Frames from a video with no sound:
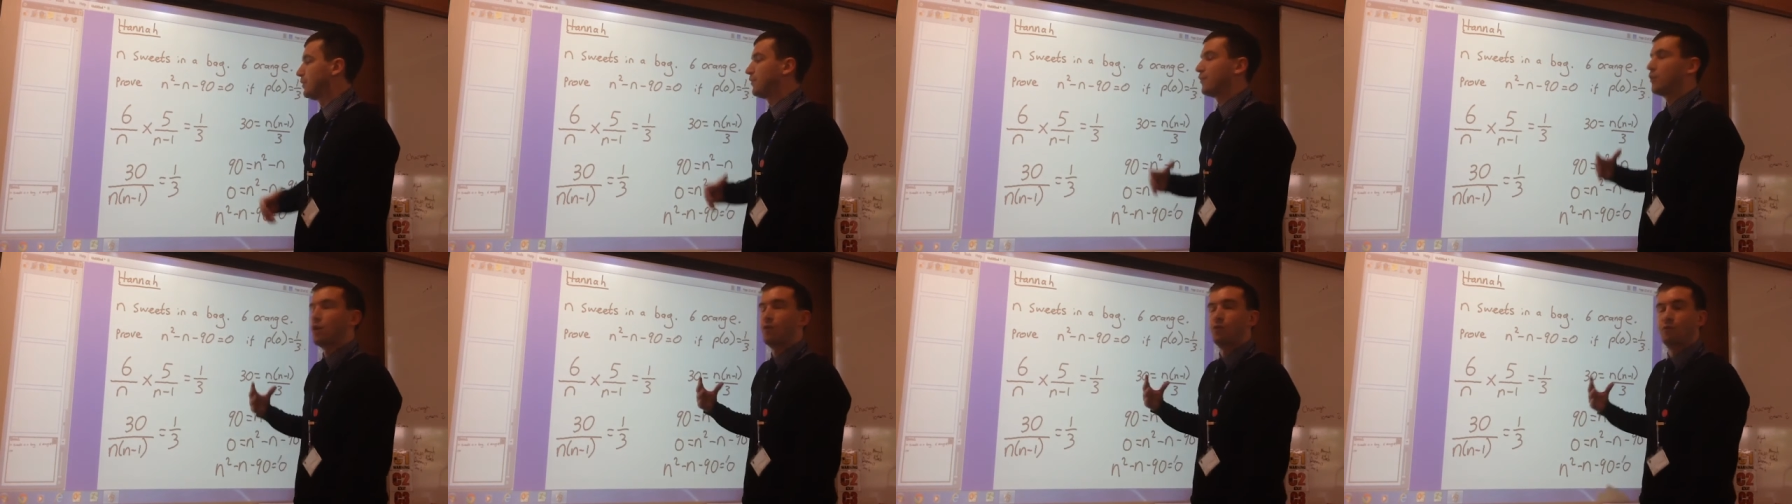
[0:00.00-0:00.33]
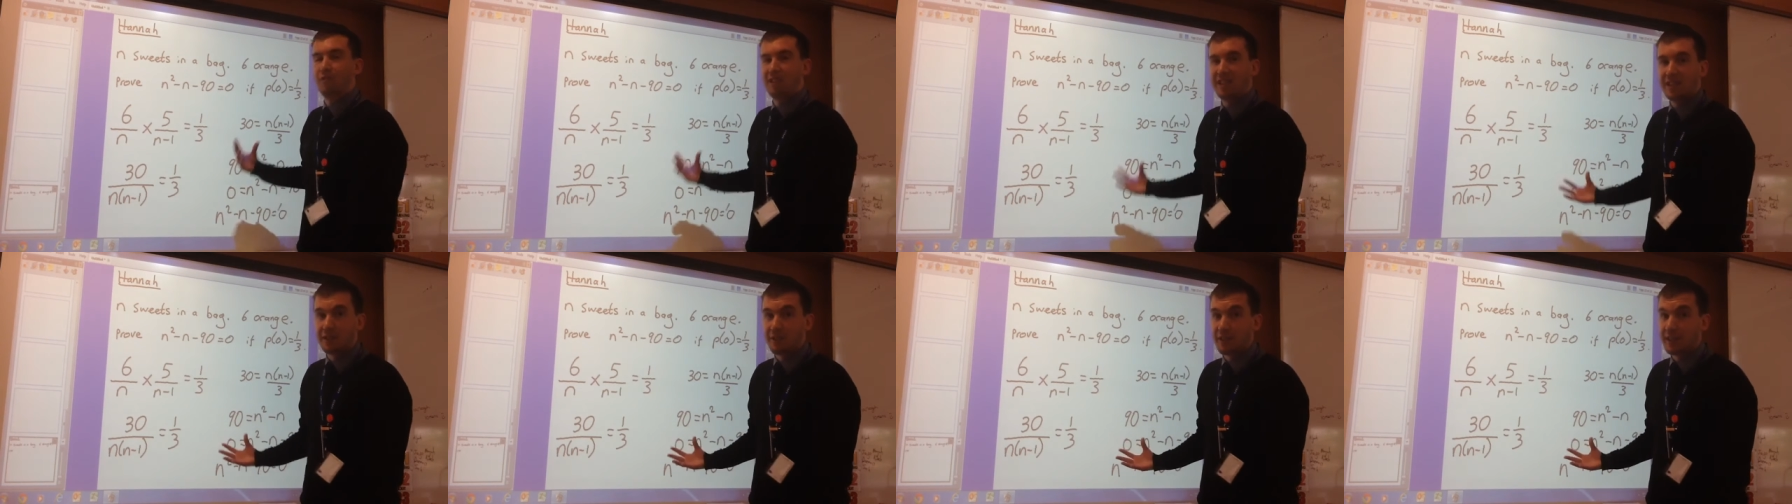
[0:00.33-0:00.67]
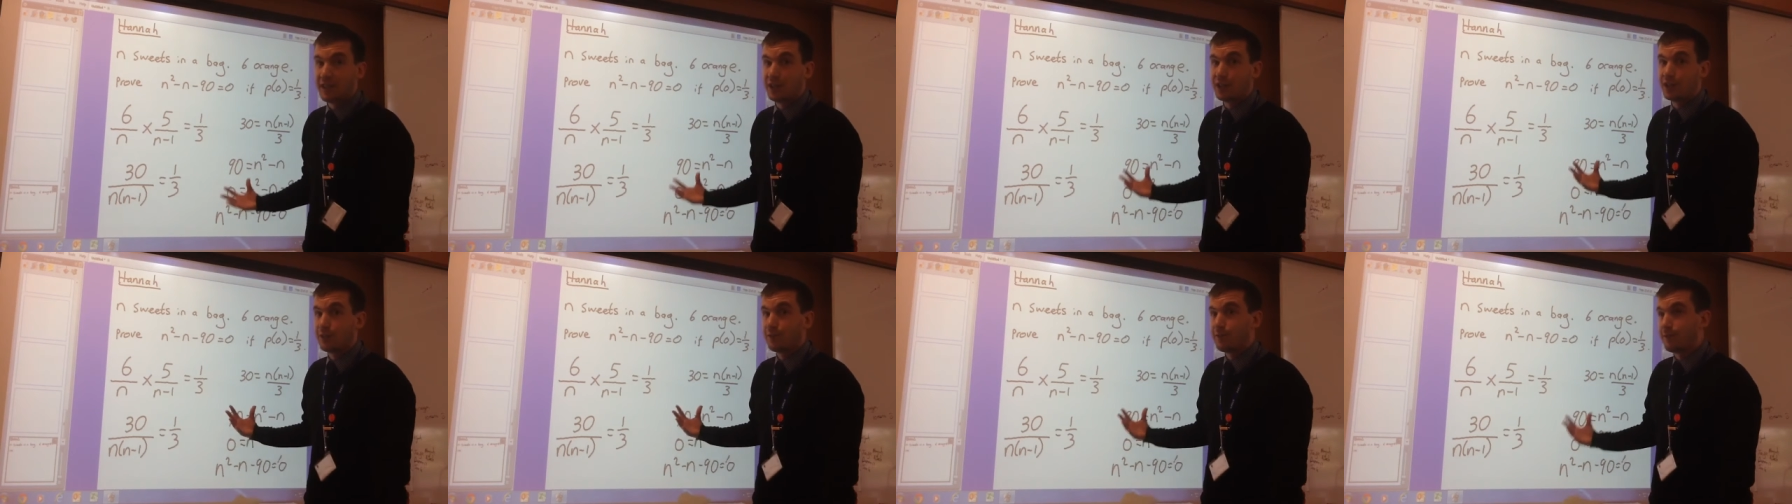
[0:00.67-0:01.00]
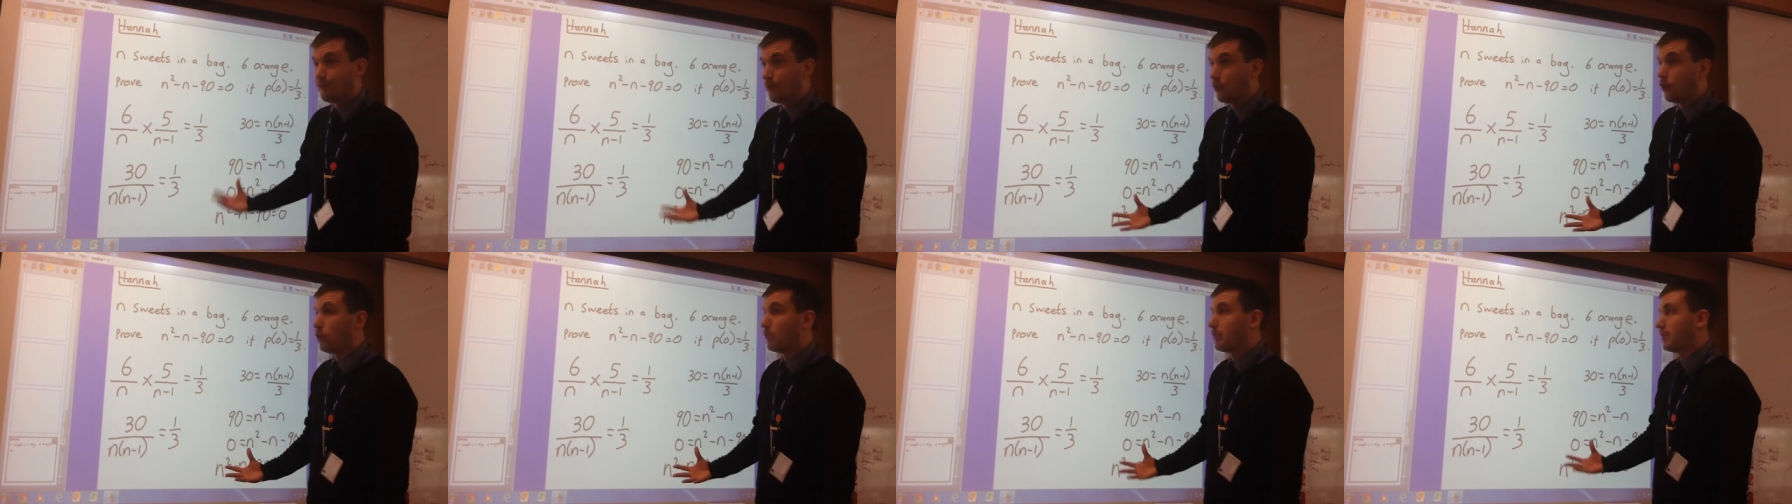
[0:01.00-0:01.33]
we've got rearranging
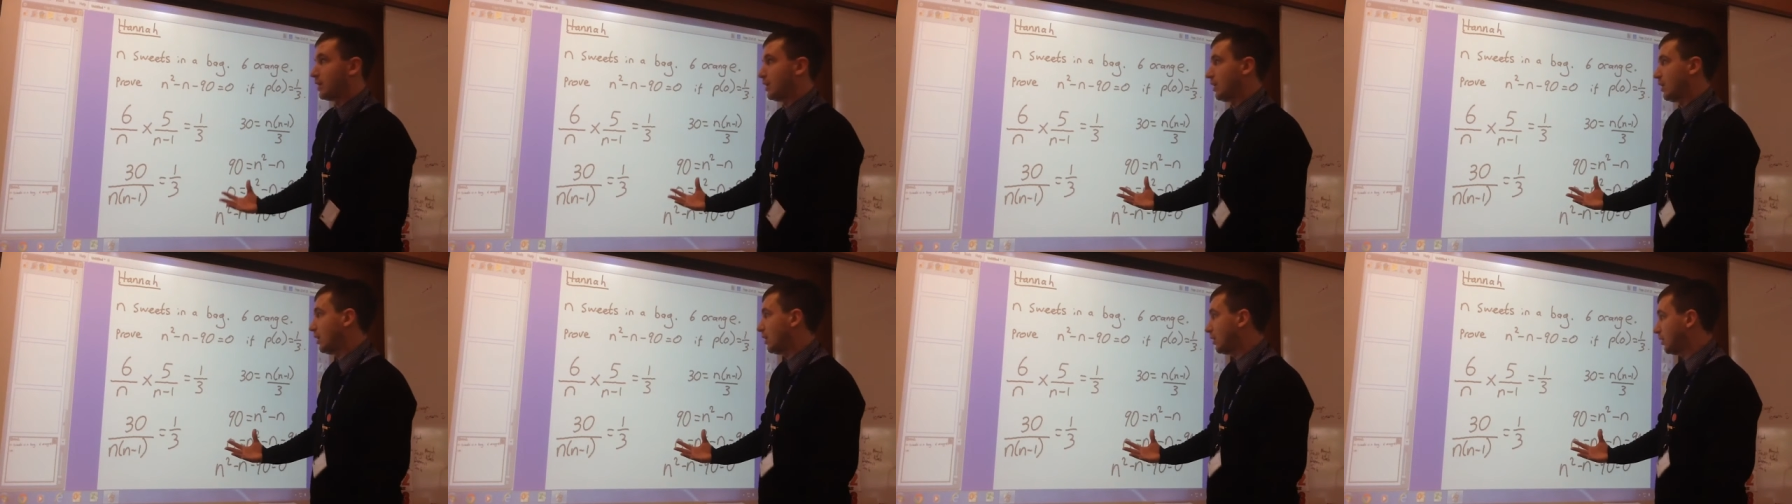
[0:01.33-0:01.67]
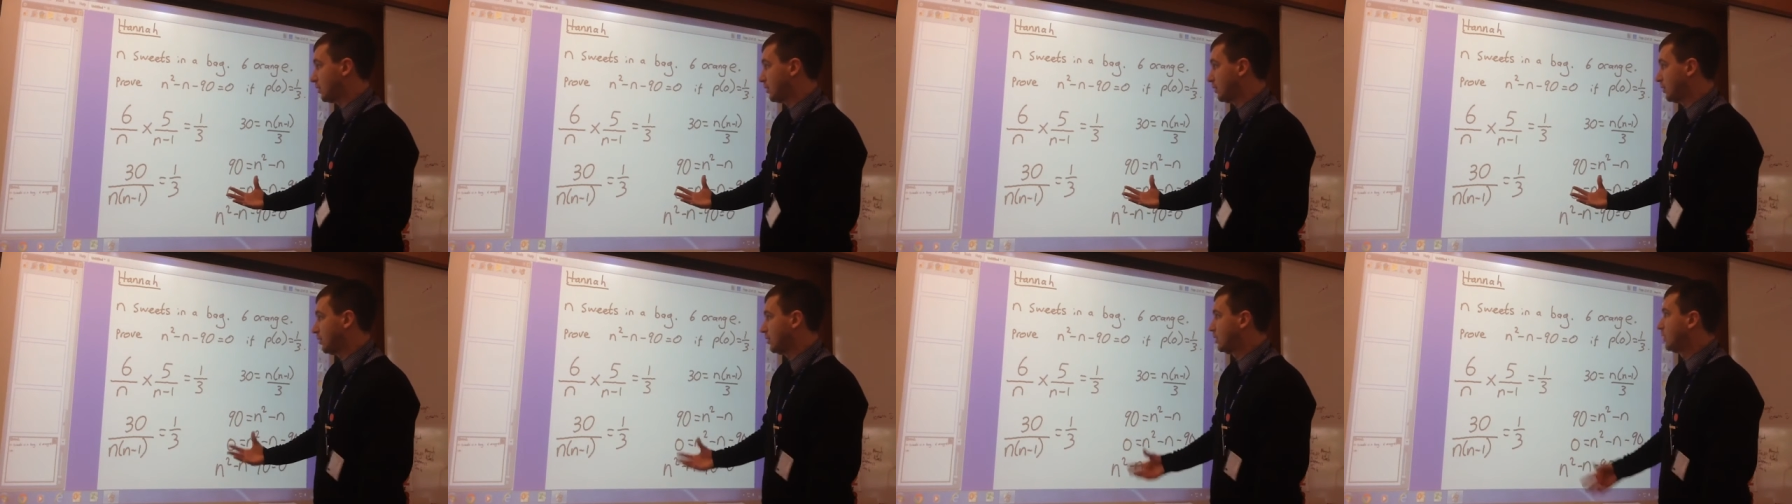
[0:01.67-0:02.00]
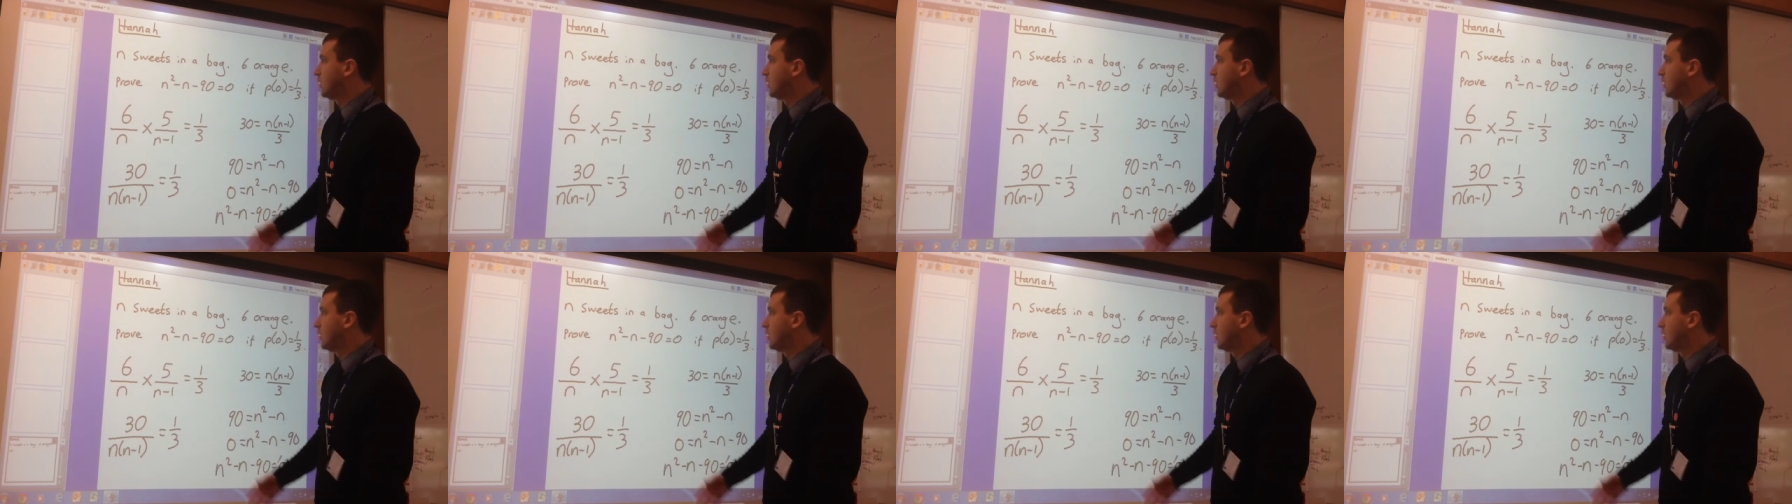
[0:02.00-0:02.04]
formula,